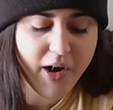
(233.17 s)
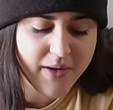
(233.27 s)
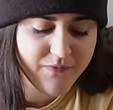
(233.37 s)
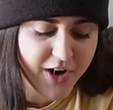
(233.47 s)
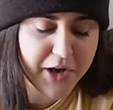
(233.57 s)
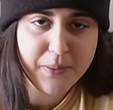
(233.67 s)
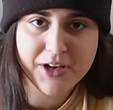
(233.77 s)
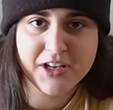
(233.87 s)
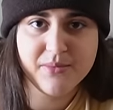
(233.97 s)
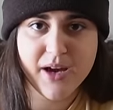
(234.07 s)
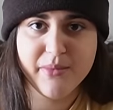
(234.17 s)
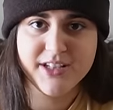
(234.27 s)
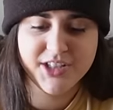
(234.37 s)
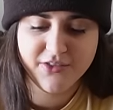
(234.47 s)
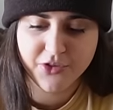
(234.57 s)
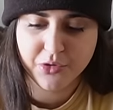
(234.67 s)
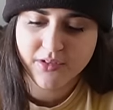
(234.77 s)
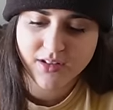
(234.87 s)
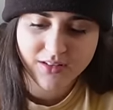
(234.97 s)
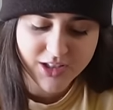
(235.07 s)
I'm very picky about my seafood.
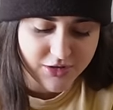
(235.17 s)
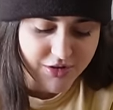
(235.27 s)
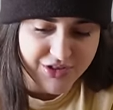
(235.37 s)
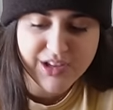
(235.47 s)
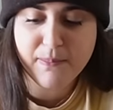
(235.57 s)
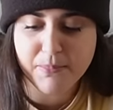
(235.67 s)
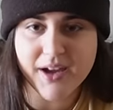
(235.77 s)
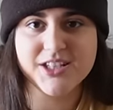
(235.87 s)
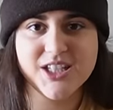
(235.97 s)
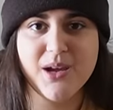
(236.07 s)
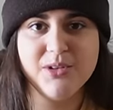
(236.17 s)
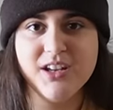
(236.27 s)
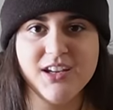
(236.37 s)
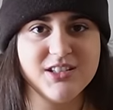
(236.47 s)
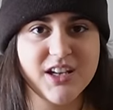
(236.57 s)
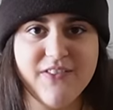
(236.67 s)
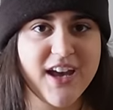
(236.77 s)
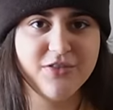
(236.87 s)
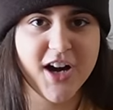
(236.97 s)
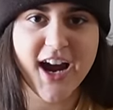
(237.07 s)
These are the best salmon cakes I've ever